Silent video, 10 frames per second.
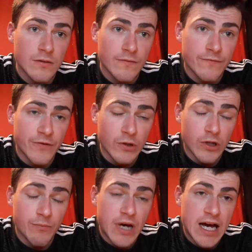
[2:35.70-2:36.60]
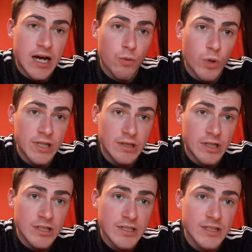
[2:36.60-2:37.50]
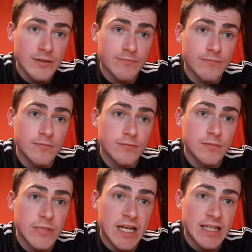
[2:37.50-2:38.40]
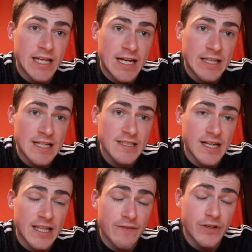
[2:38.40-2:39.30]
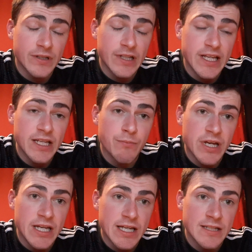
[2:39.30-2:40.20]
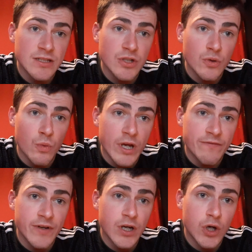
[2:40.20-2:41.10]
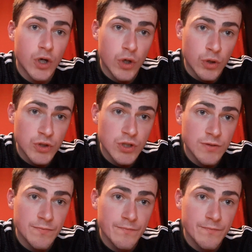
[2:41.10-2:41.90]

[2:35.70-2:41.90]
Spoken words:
Fulham are winless in their last 11 league meetings with us.